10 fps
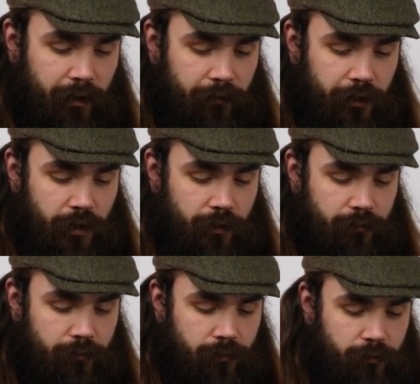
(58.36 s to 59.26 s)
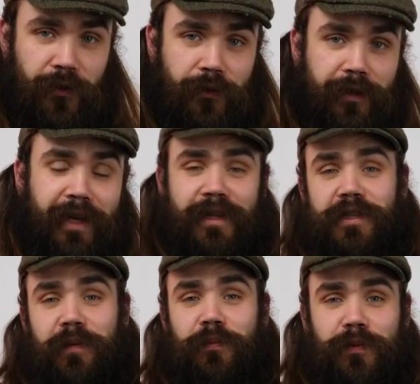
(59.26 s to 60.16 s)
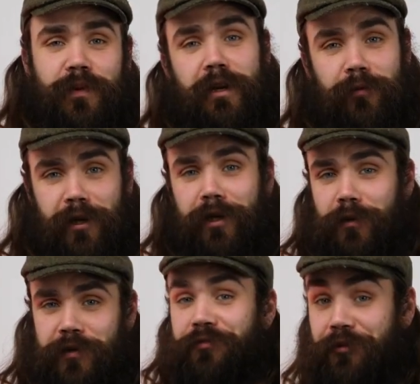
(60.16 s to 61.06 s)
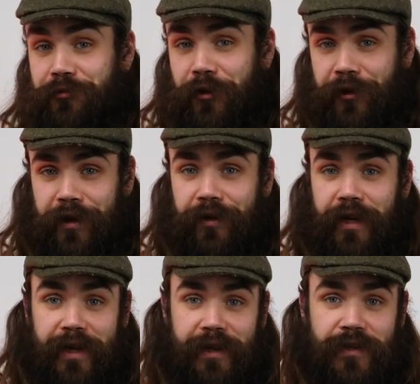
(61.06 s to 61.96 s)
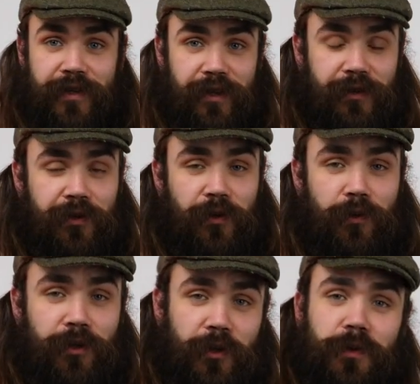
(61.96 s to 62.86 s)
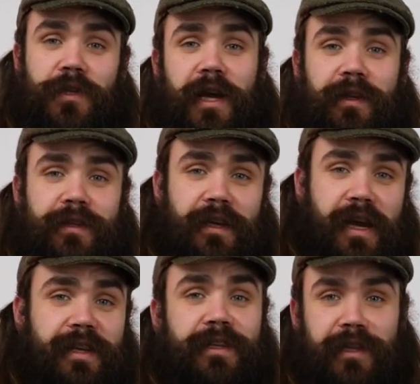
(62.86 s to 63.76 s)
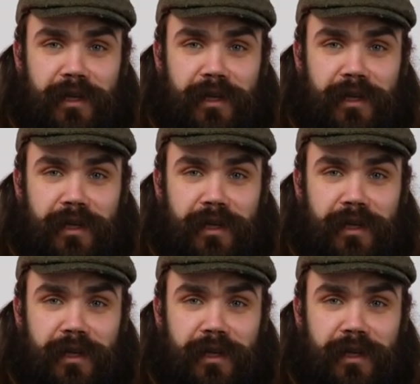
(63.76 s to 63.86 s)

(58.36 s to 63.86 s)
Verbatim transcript: that feature. So the next step, and we're going to do something fun here, is to use that as an